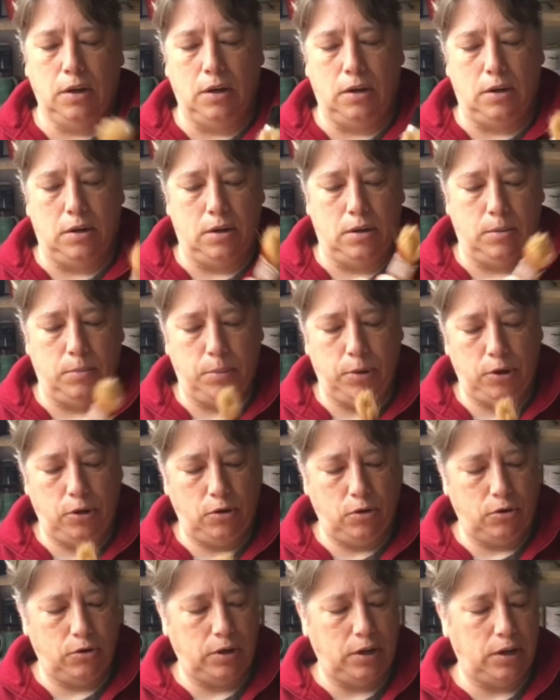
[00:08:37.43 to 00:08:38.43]
But you
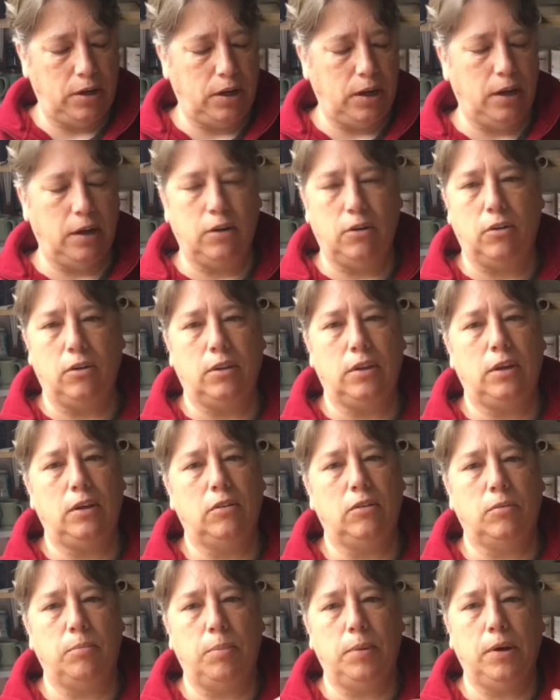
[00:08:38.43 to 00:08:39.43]
don't need to get all
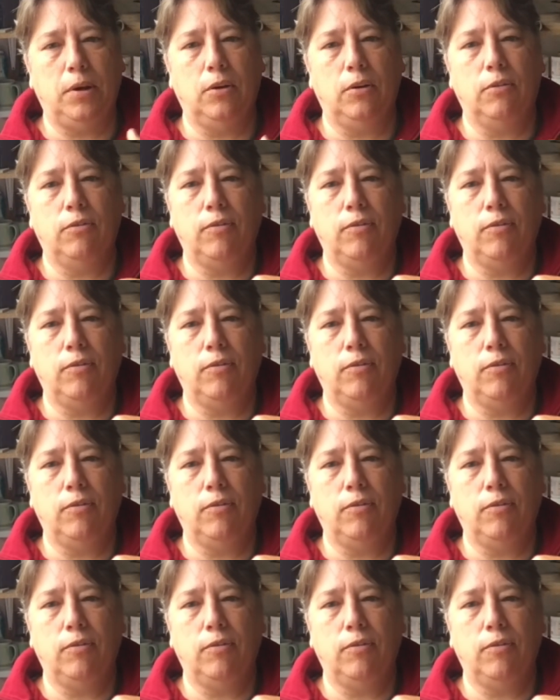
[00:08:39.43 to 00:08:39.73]
these bigger,